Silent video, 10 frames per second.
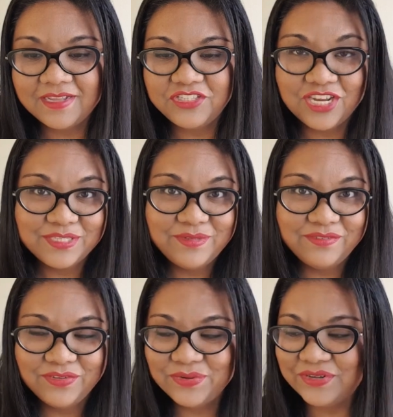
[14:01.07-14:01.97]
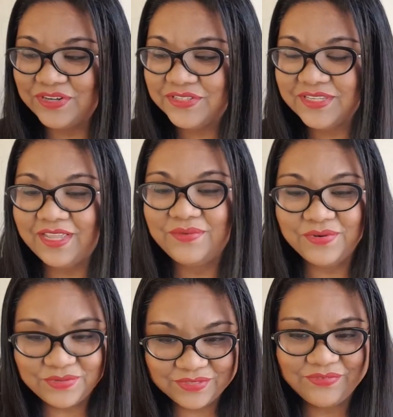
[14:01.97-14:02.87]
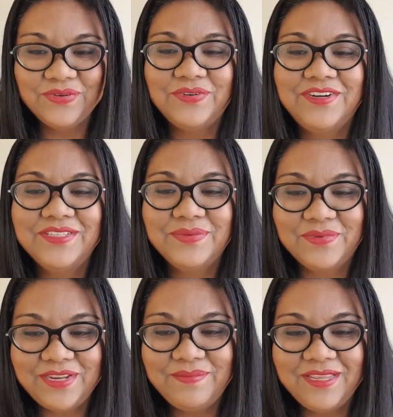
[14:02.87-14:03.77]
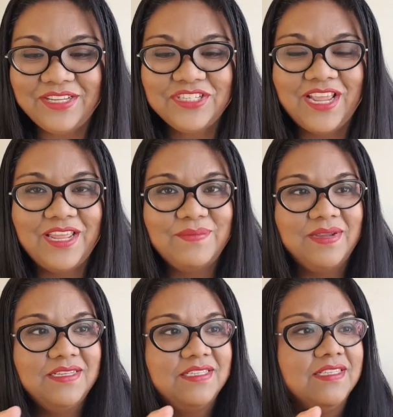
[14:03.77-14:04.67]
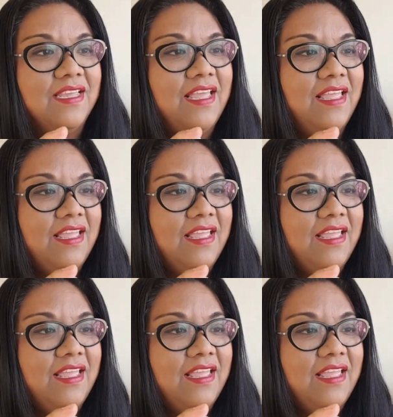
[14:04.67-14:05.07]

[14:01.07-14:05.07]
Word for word: uh, jasmine, of course, and rose, of course, white peach, and musk.